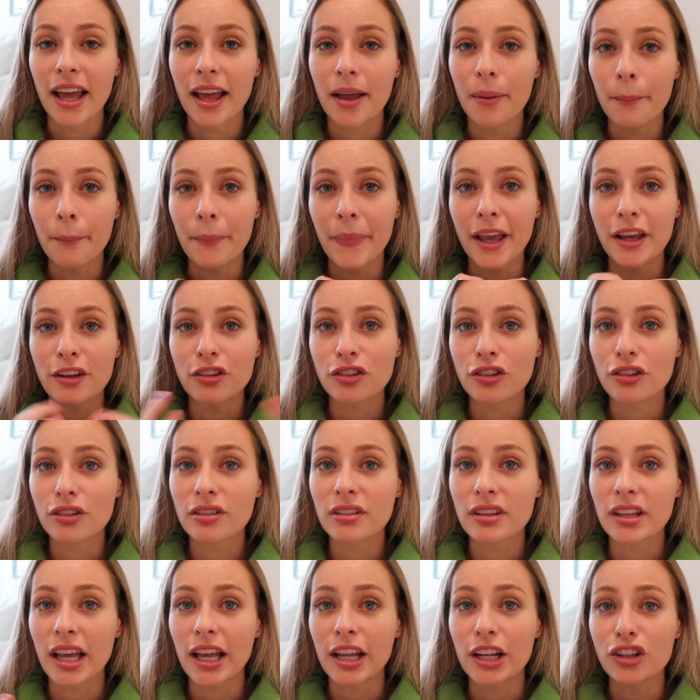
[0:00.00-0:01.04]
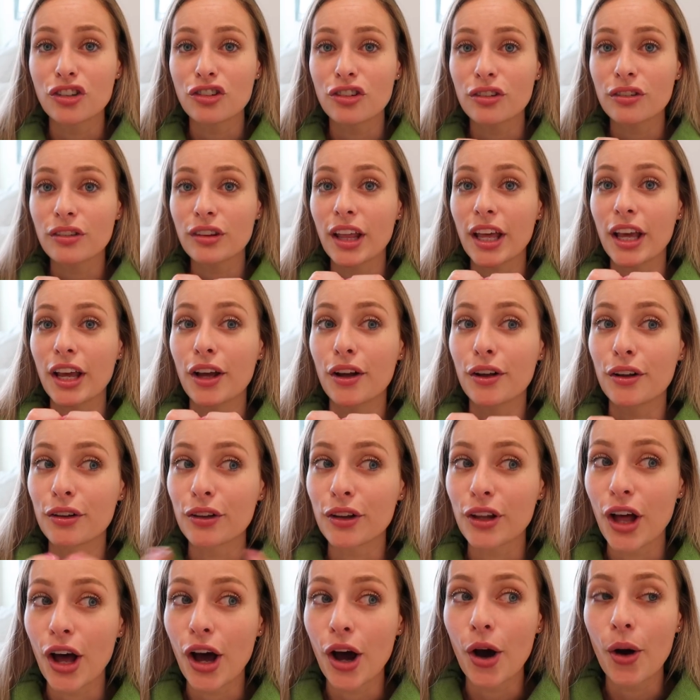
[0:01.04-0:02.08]
it makes your skin just like
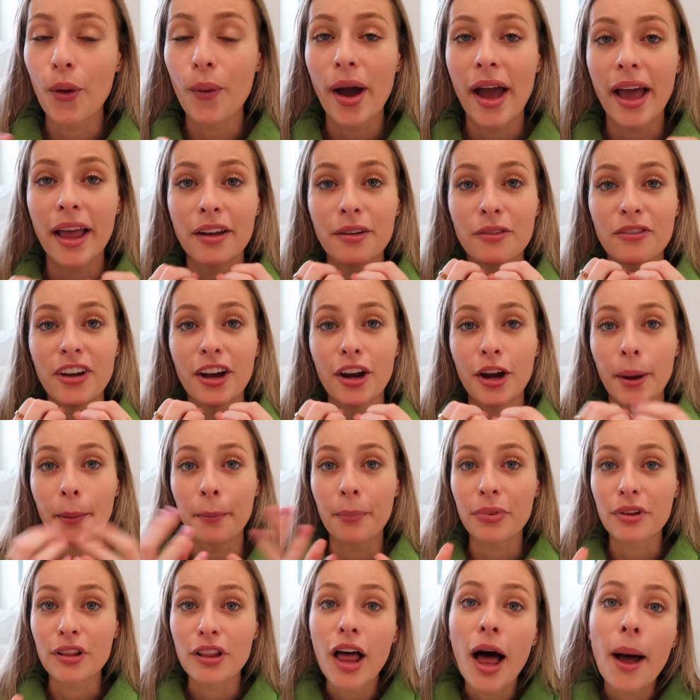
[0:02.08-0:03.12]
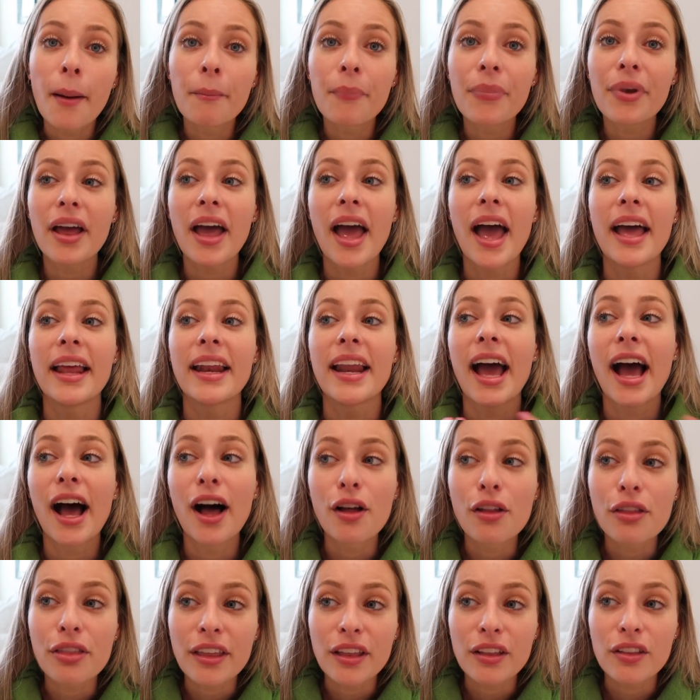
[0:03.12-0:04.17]
glow and very plump and
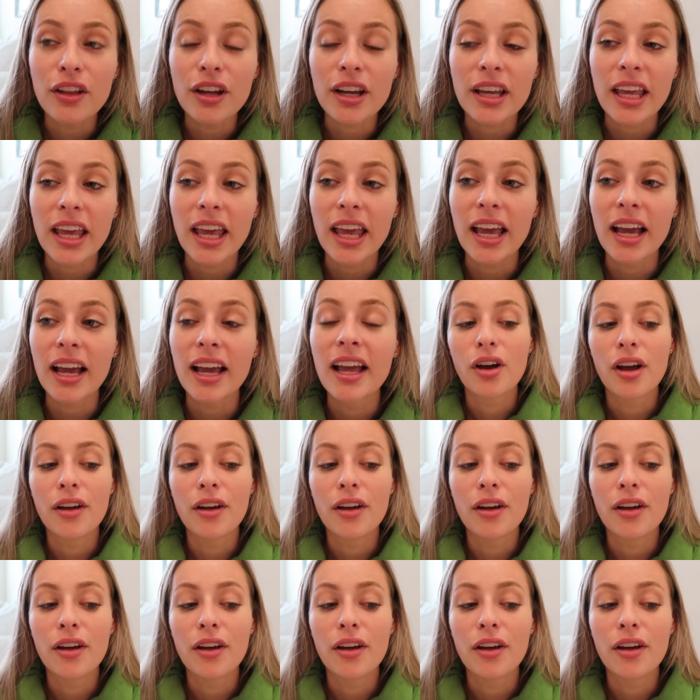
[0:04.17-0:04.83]
healthy looking.